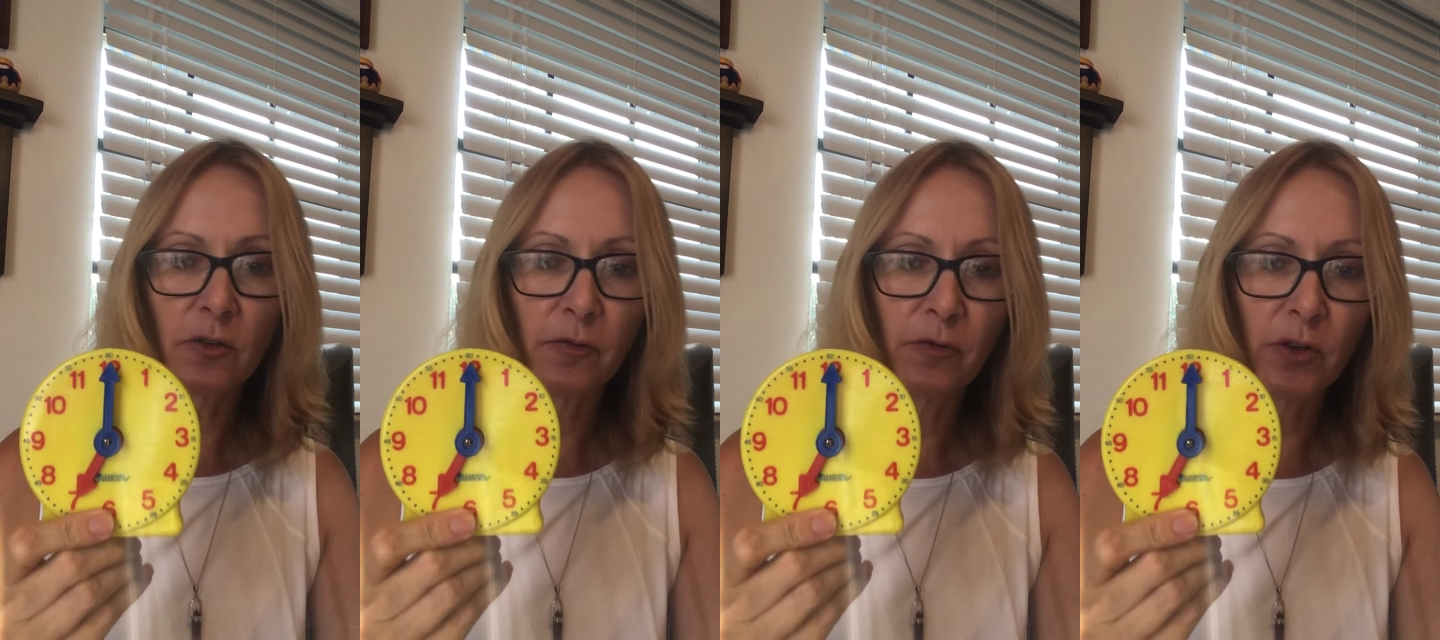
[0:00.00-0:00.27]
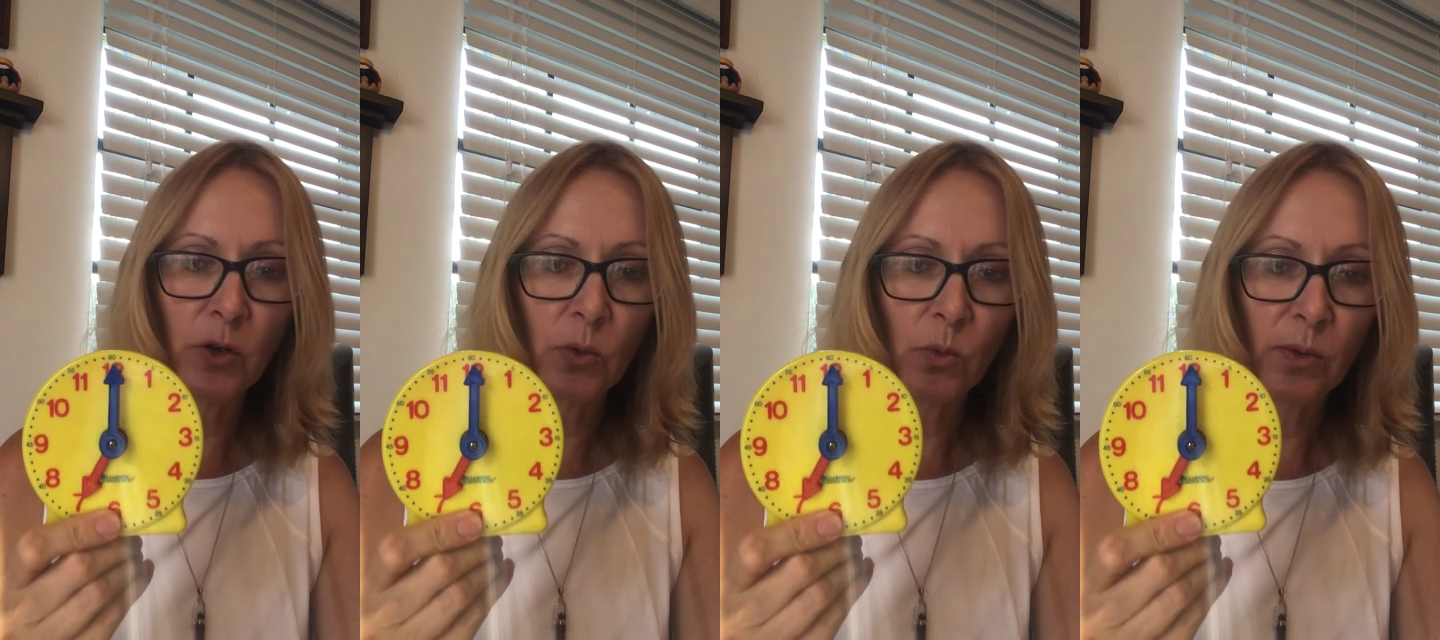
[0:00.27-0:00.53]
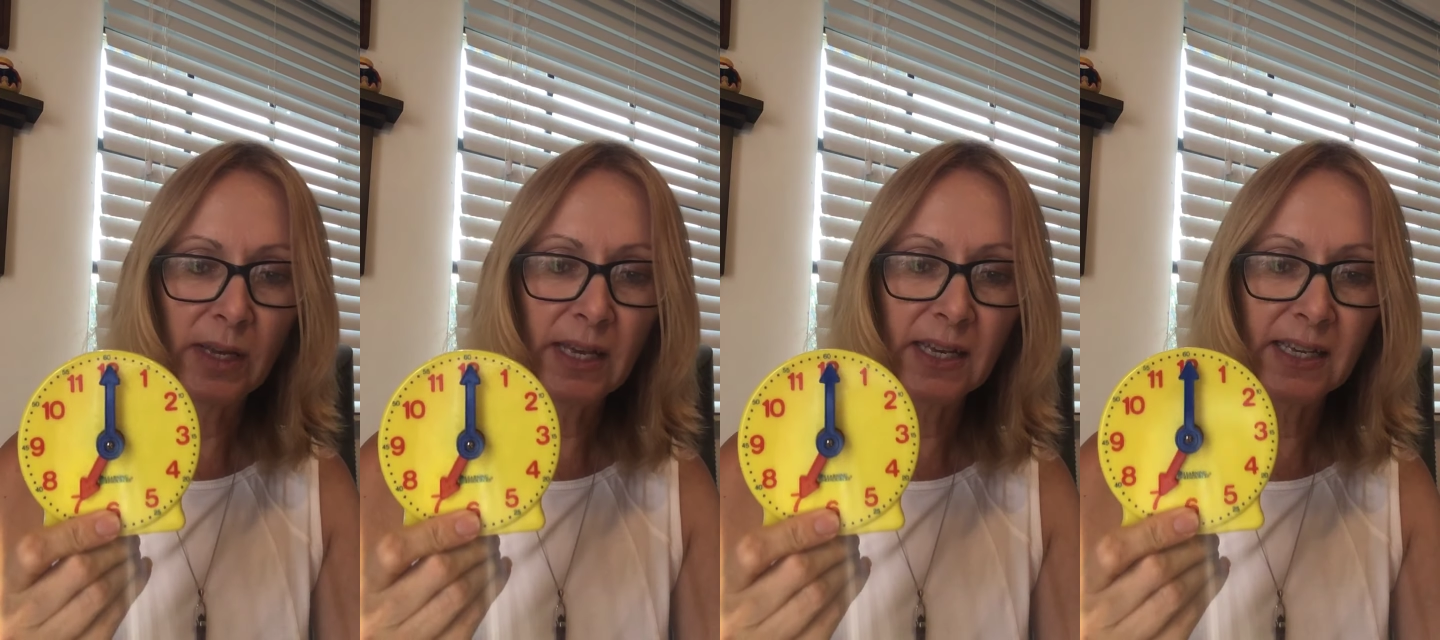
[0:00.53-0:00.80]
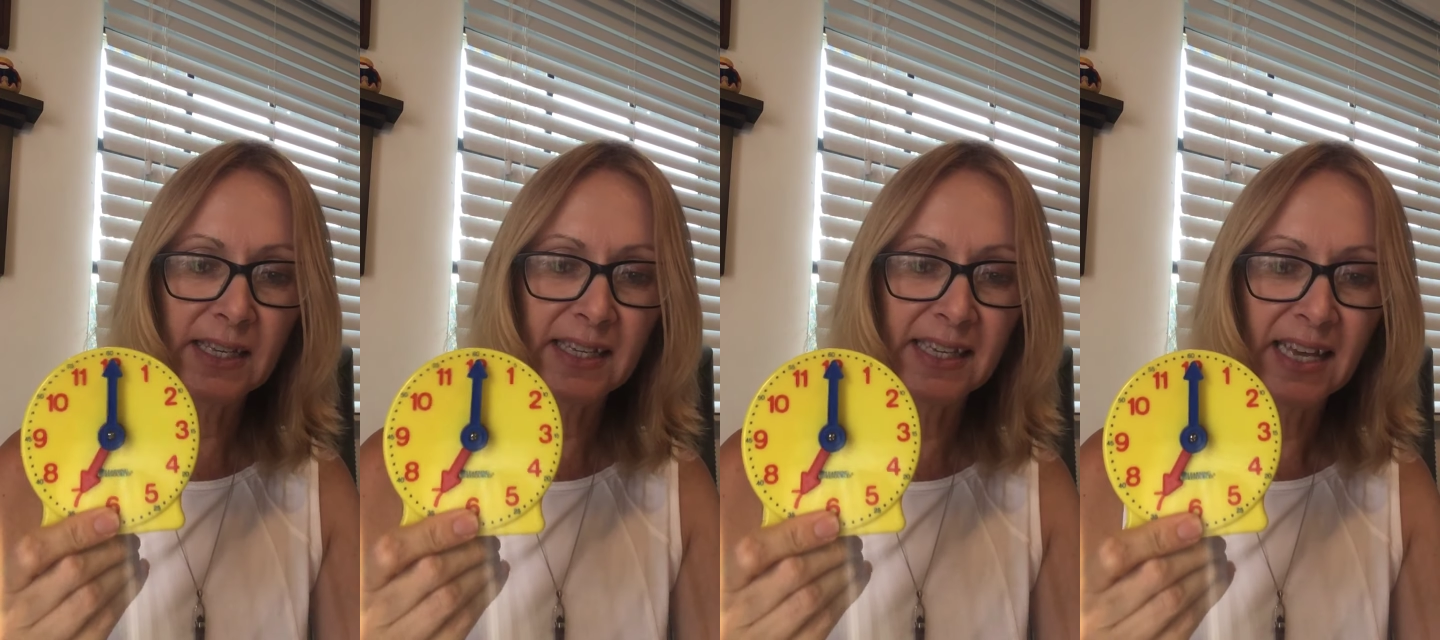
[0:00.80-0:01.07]
few
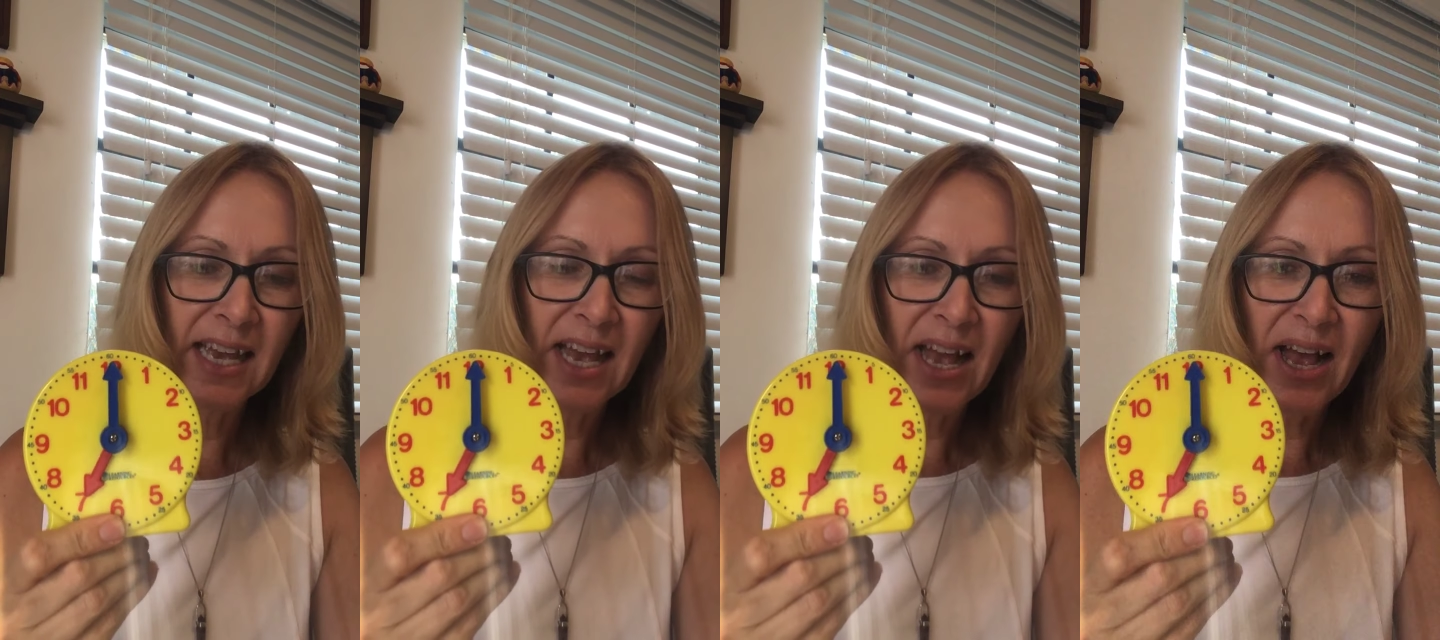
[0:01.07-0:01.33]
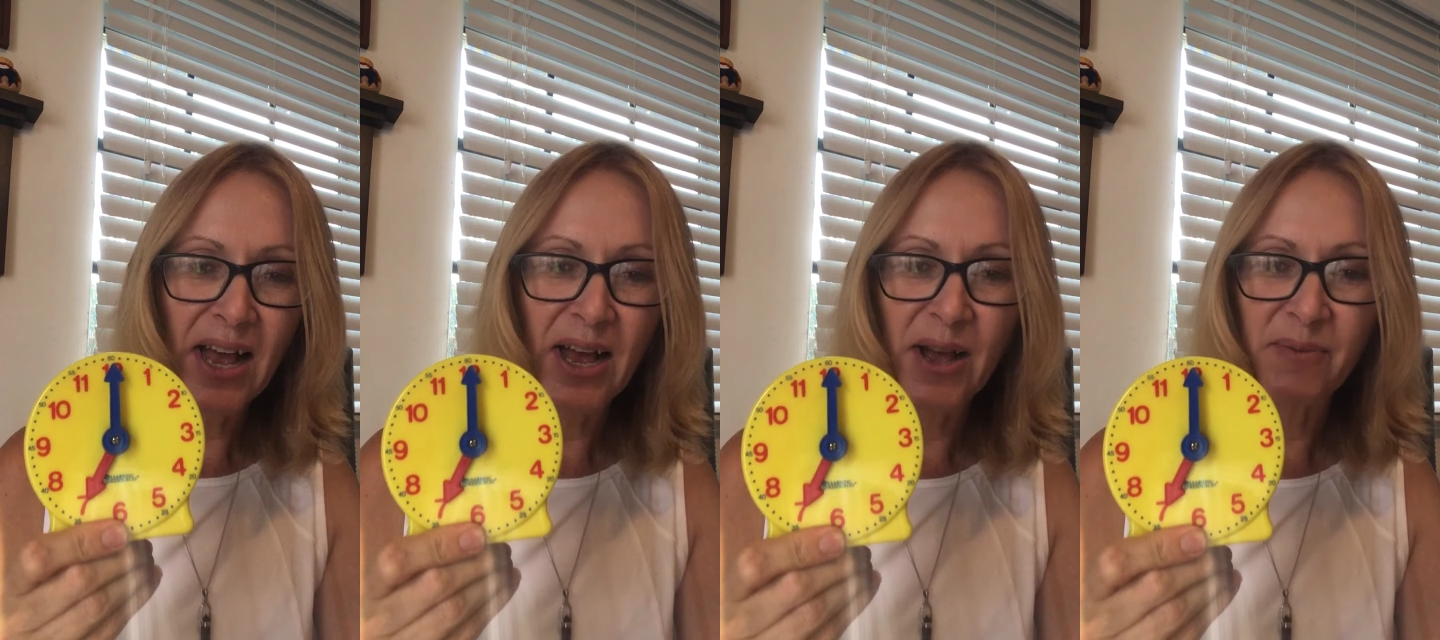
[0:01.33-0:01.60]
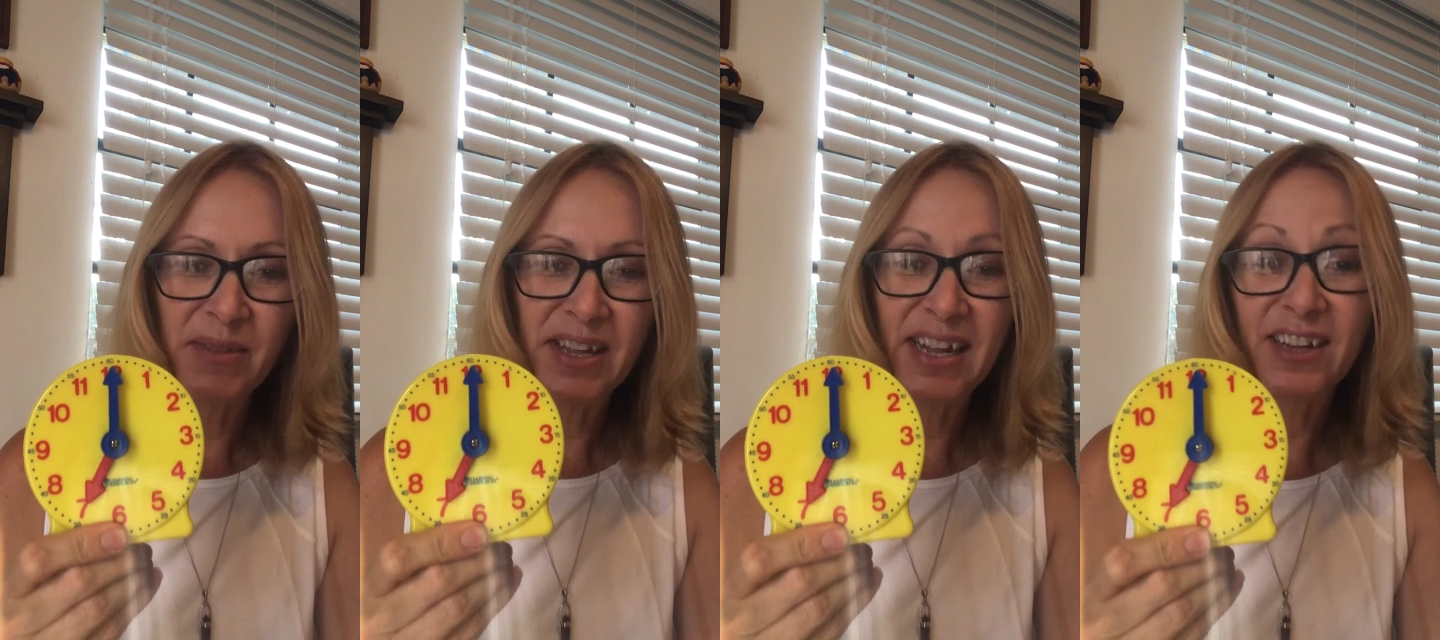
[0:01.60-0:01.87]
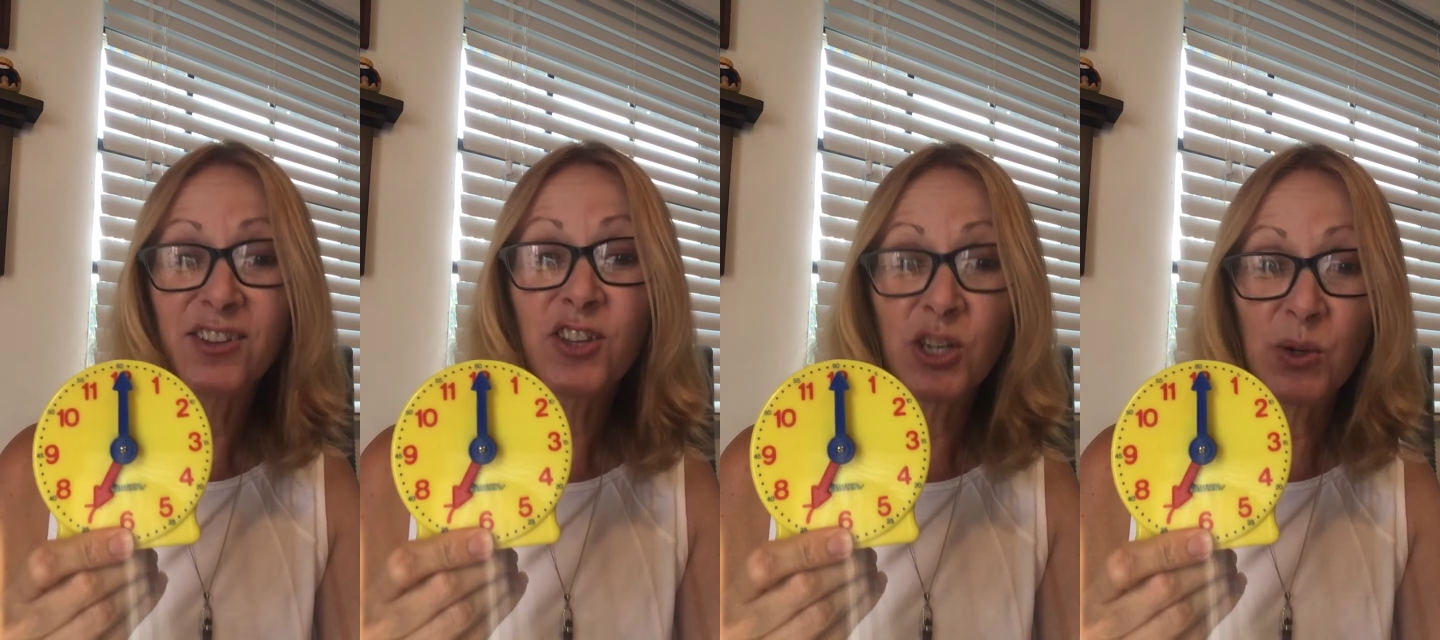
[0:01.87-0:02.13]
weeks, the
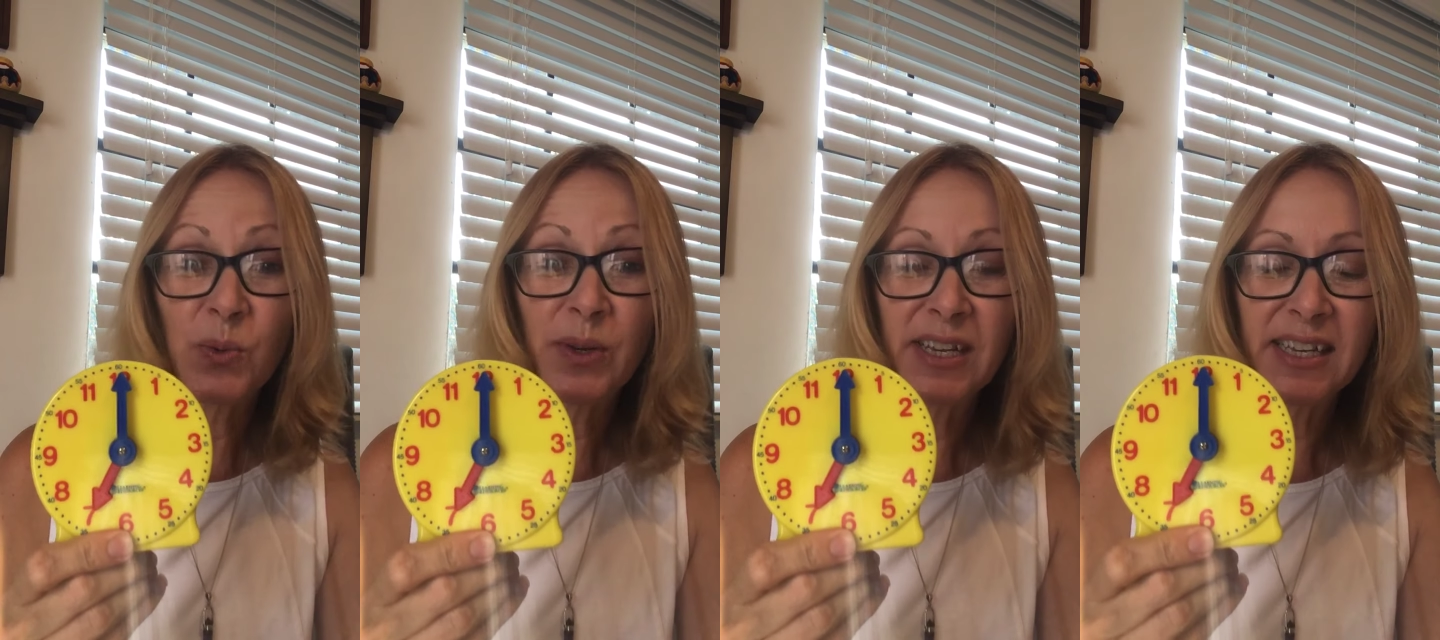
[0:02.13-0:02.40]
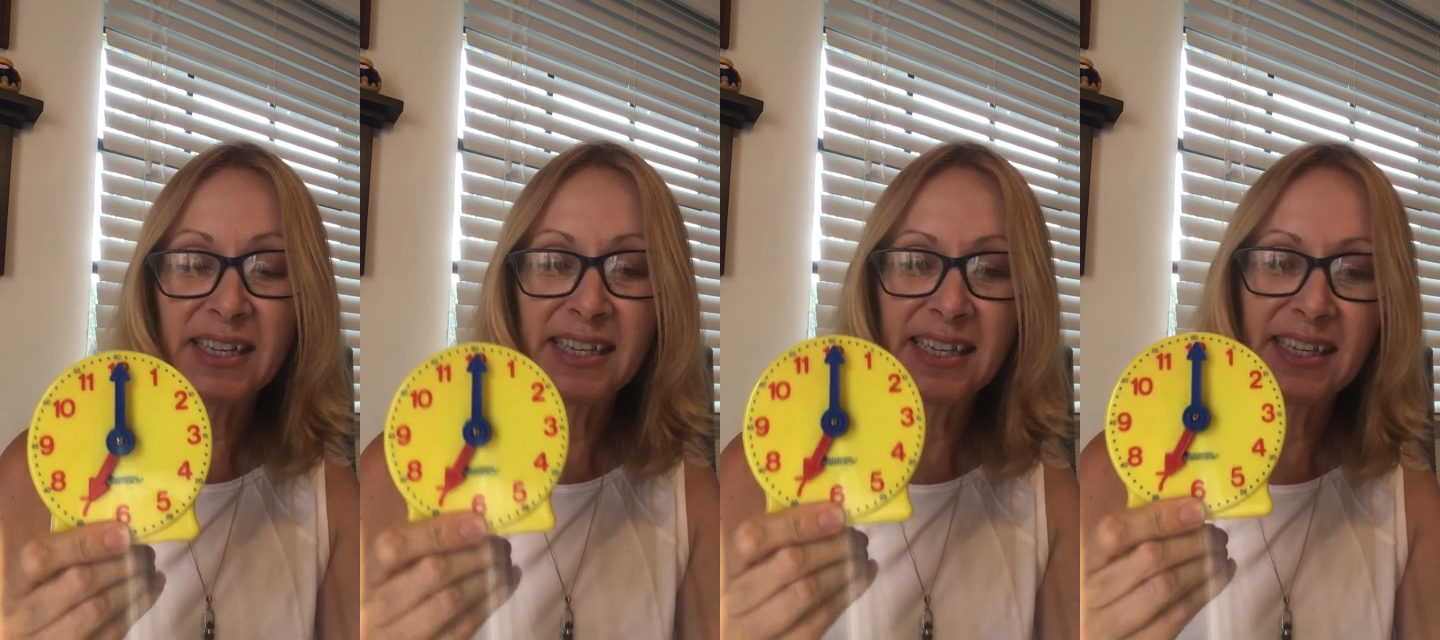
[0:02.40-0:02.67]
next 2 weeks.